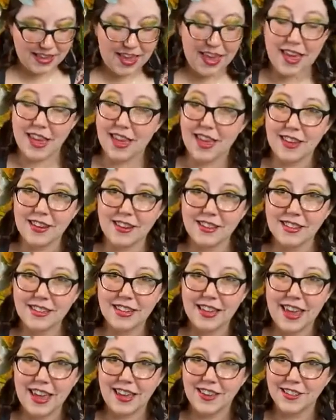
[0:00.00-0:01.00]
and
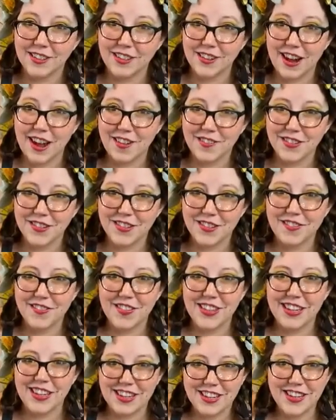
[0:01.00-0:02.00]
answer after the
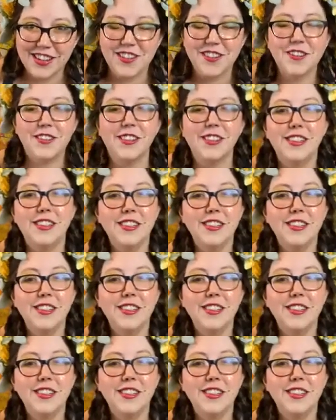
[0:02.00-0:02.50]
video.